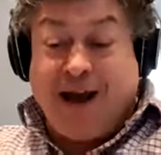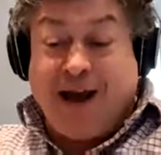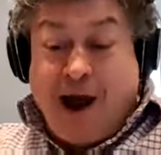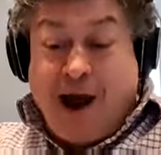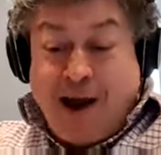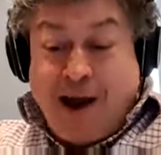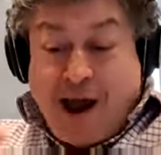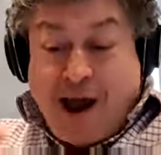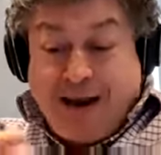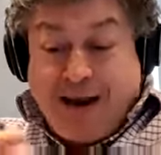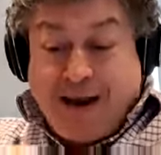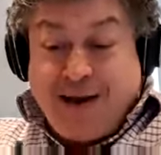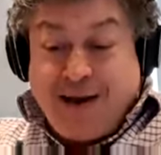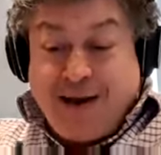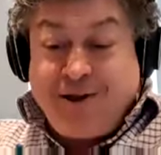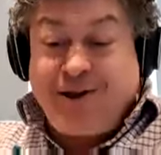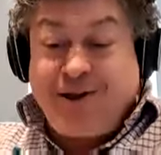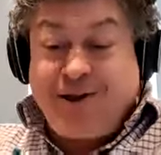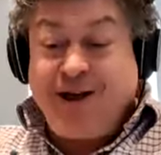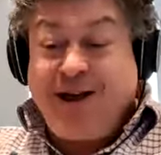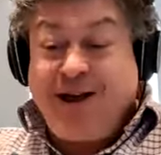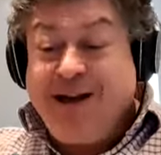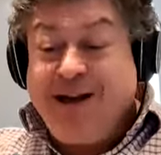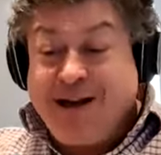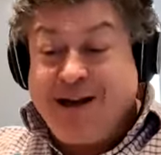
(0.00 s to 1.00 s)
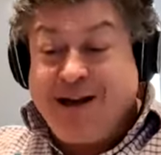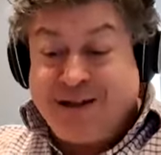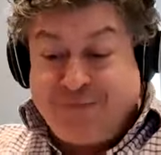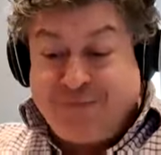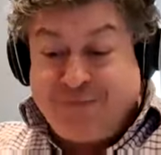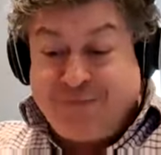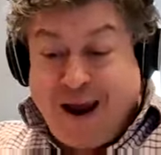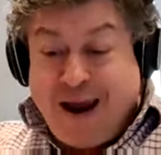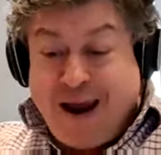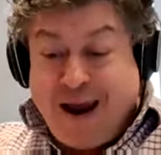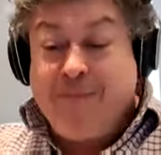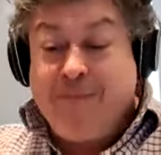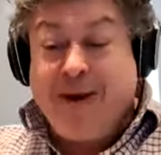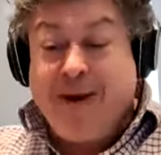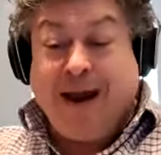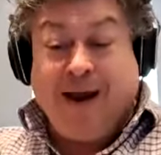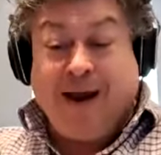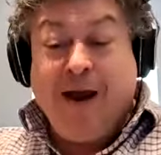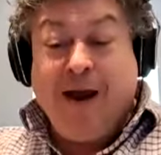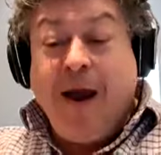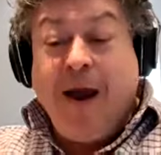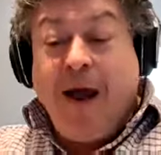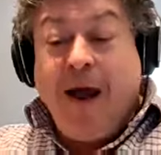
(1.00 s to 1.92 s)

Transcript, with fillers: I like ingenious framing.